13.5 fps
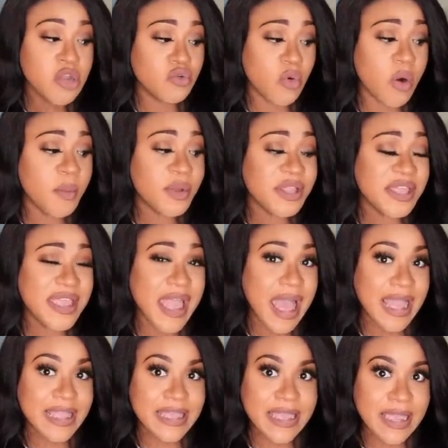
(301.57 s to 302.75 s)
Normally,
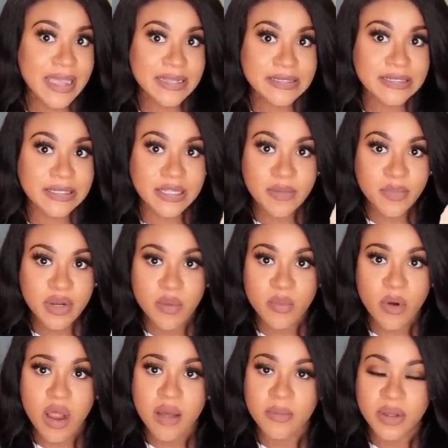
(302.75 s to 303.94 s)
I can't sleep in a
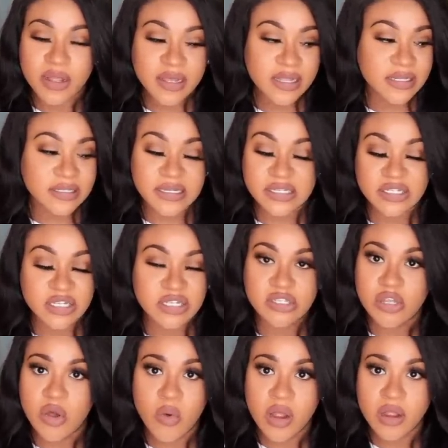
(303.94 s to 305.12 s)
bra because it's just
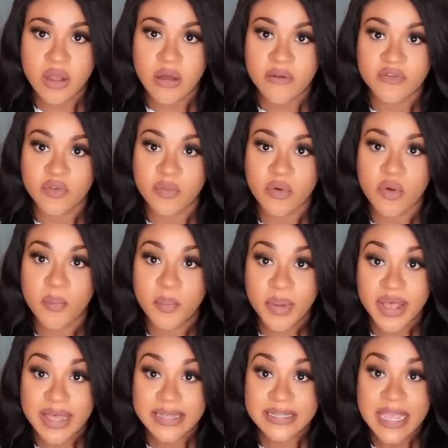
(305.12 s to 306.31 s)
so uncomfortable.
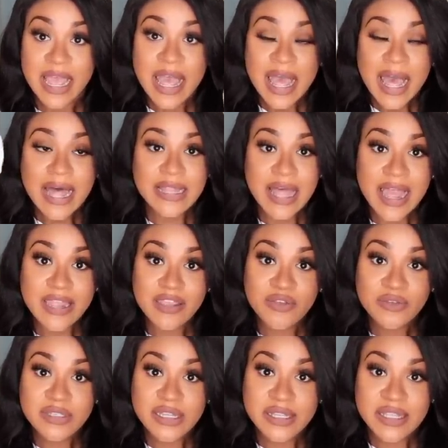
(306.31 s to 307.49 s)
But I like
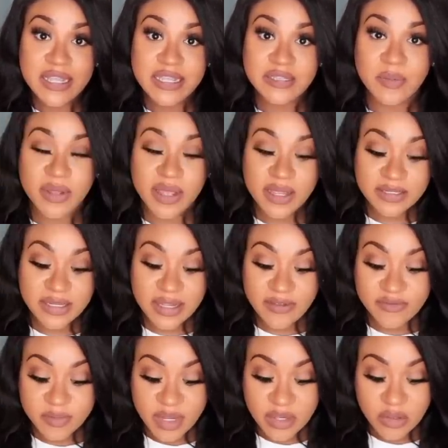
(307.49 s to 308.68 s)
using these because it
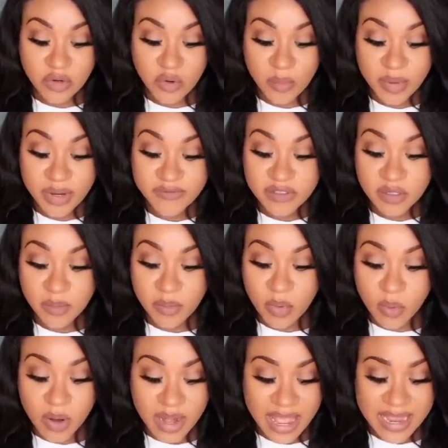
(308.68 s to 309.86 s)
gives me a little bit of
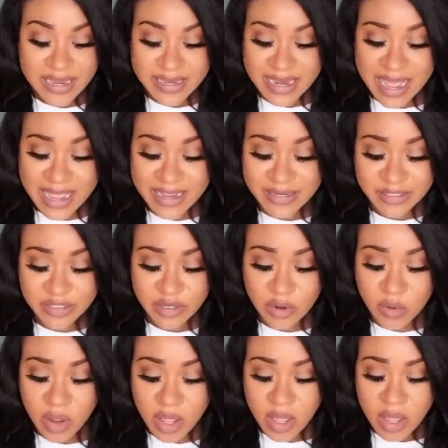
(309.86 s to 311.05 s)
support at night.
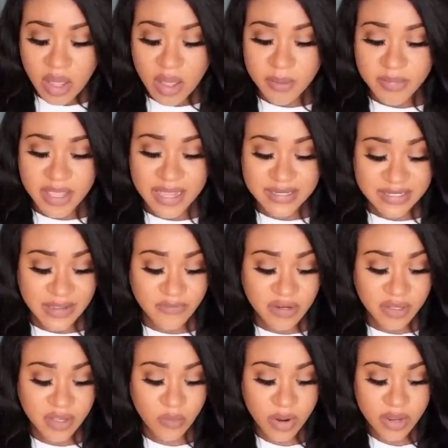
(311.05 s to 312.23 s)
So um, yeah,
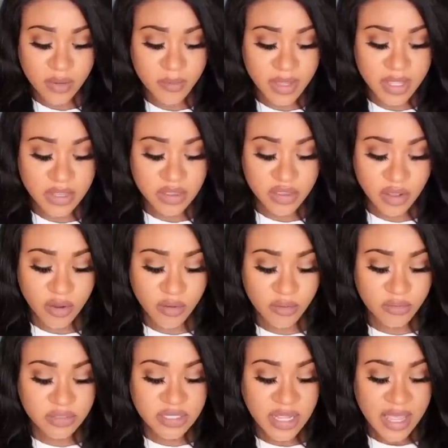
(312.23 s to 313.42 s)
definitely recommend
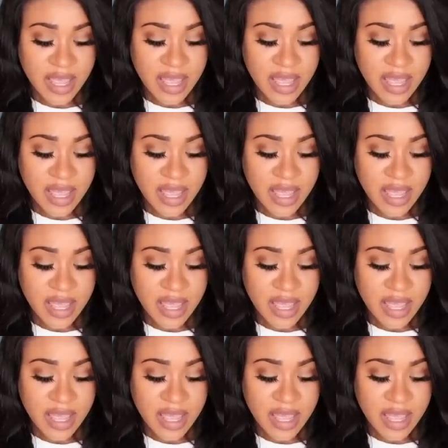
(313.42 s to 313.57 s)
those.